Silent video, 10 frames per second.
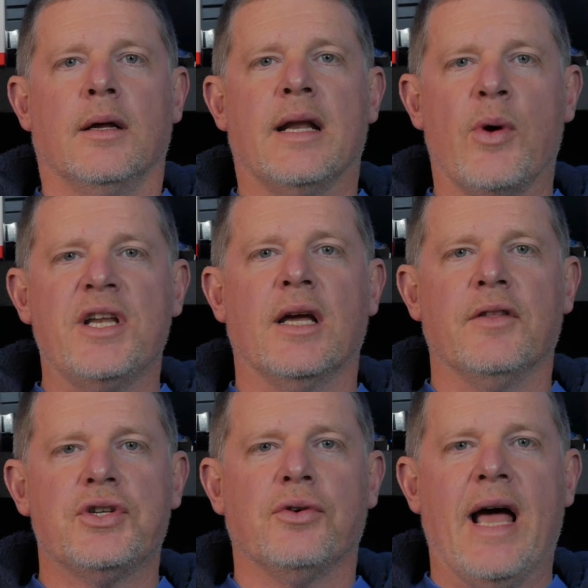Now when you get
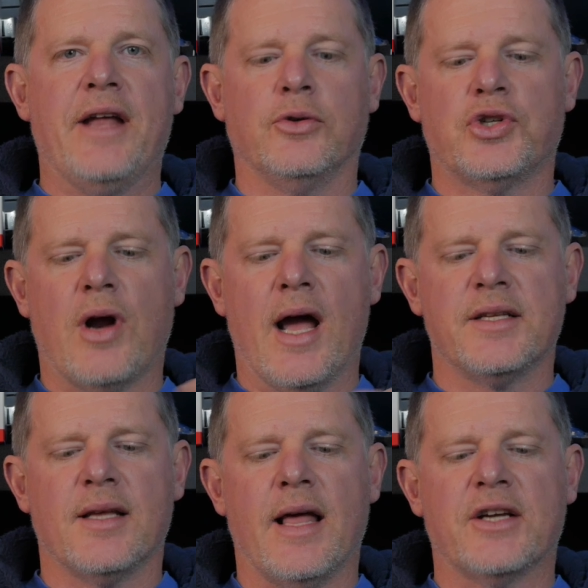the dual handled
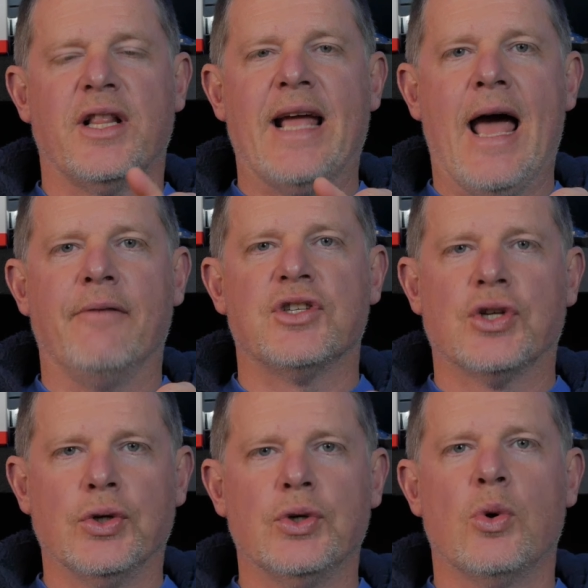trays, they'll actually have
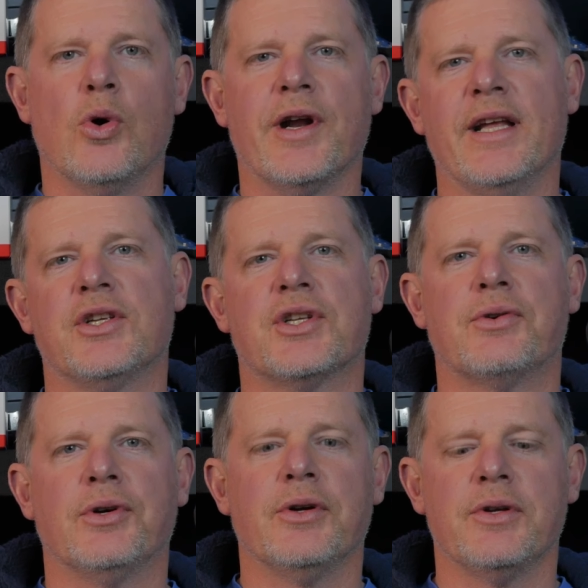2 1/4-inch
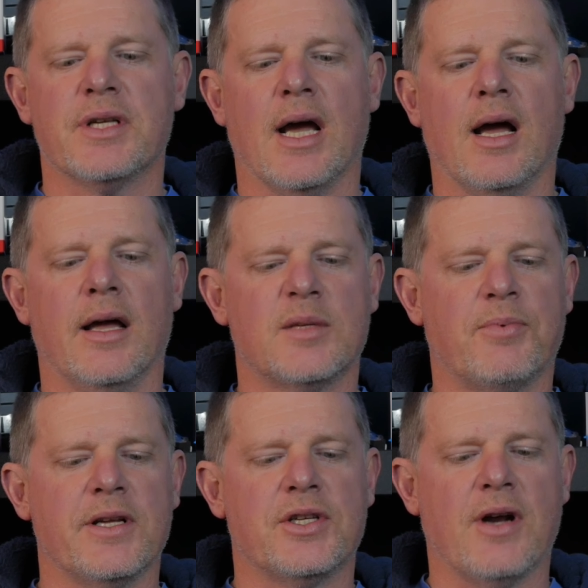screws. It's
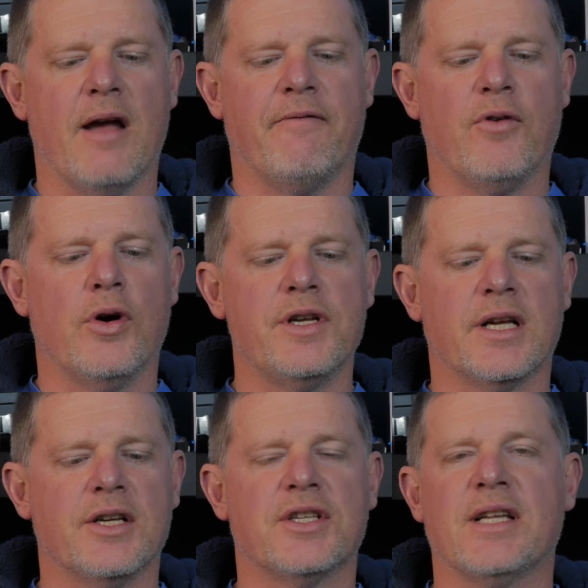pretty straightforward. You
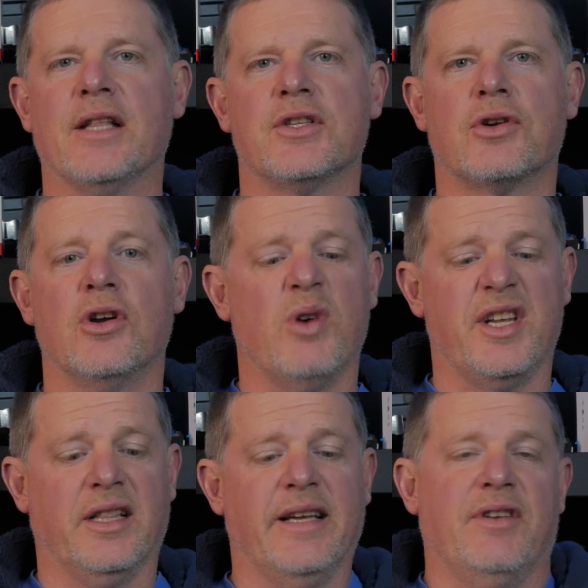can just unscrew one.
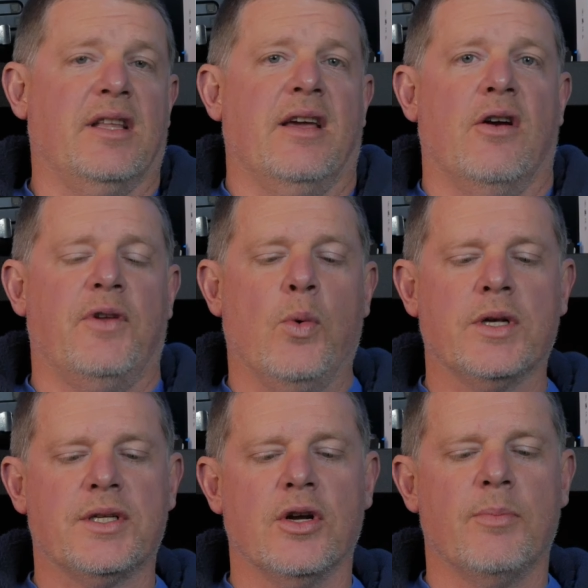You can leave it in there if you
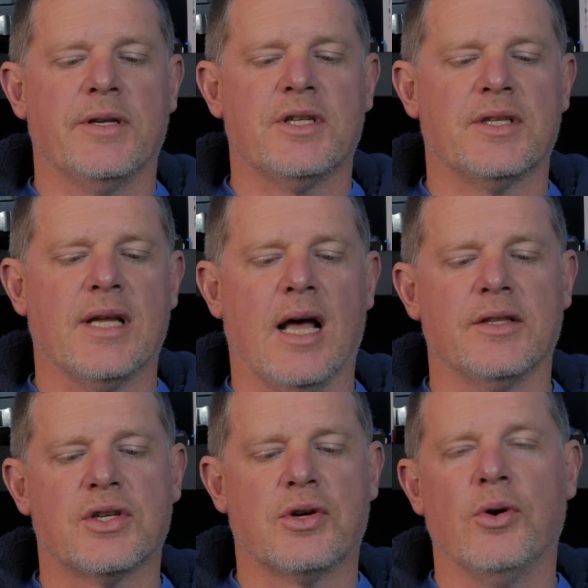want to, but just
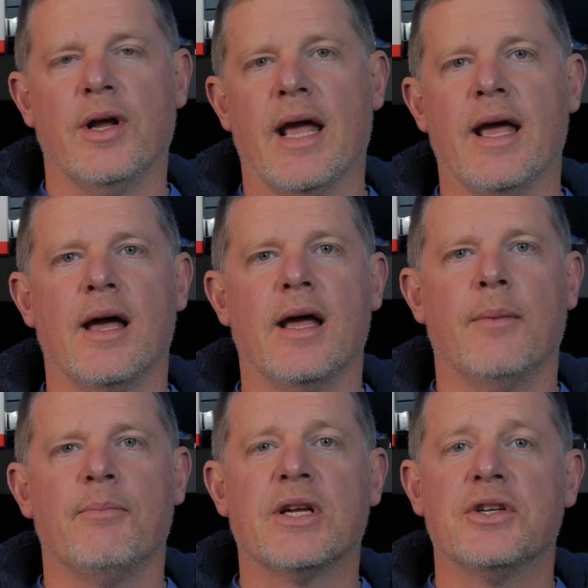unscrew
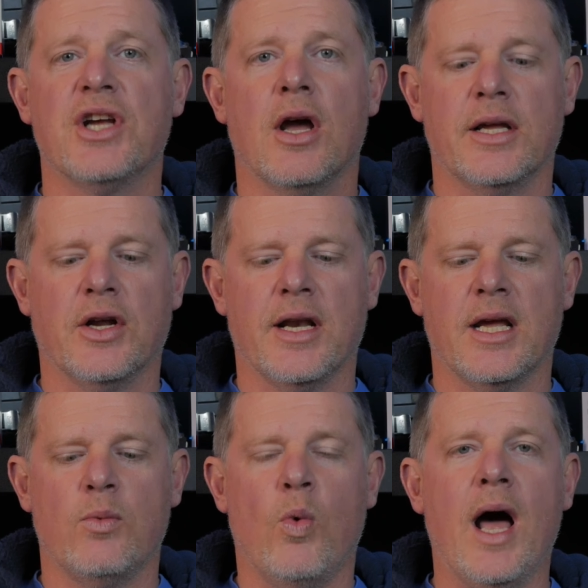it because you're only going
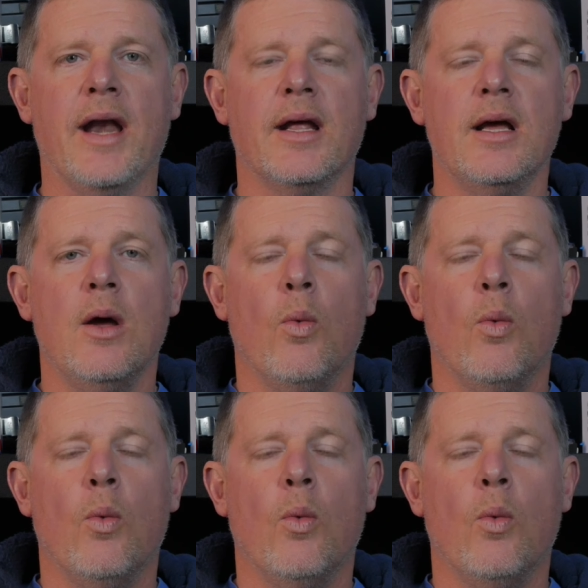to need one.